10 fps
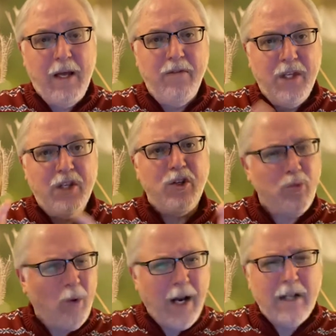This is
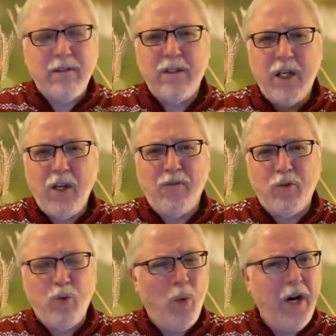what I see for
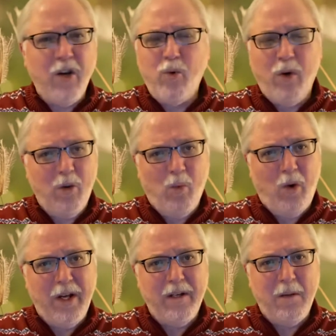
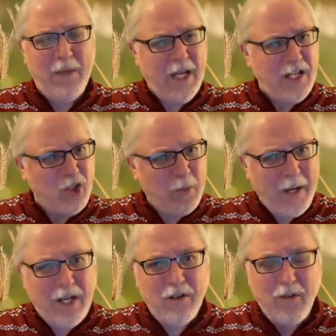2021, and begin to
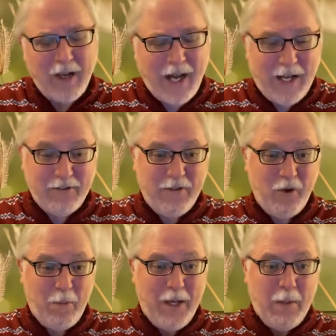speak into the lives of
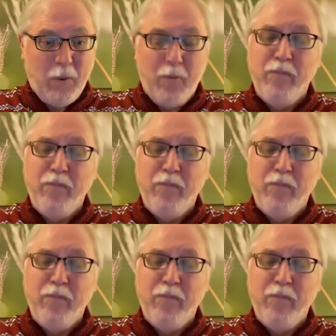your people.